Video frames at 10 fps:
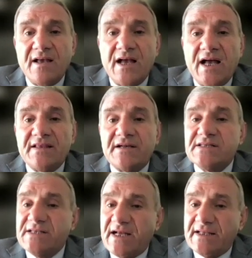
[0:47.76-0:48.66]

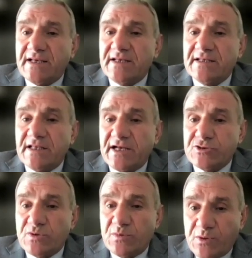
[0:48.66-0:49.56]
understanding
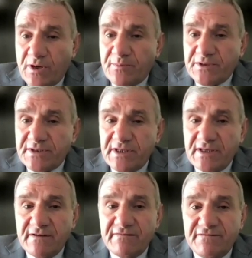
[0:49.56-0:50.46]
intellectual
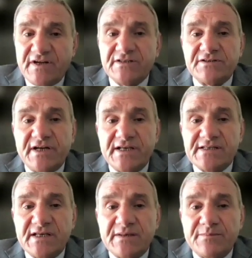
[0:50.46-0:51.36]
property,
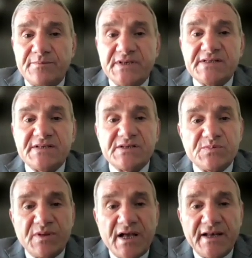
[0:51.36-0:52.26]
fundraising, business
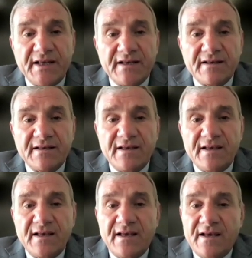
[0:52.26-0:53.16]
planning,
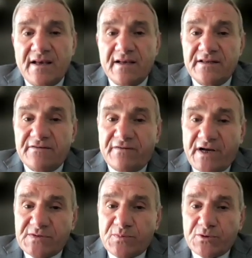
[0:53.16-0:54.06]

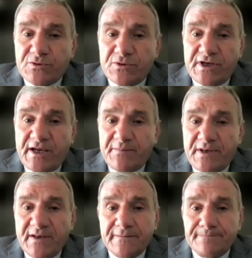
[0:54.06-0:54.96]
device
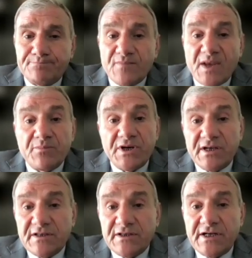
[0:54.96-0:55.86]
prototyping,
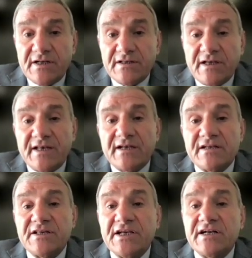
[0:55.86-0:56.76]
preclinical and
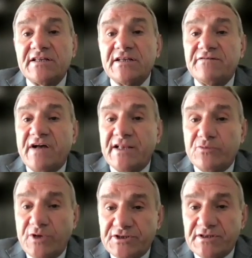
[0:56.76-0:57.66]
clinical
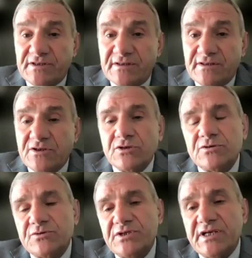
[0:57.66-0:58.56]
evaluation,
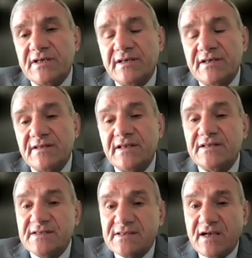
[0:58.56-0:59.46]
including the
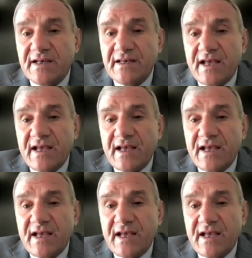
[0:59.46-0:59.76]
design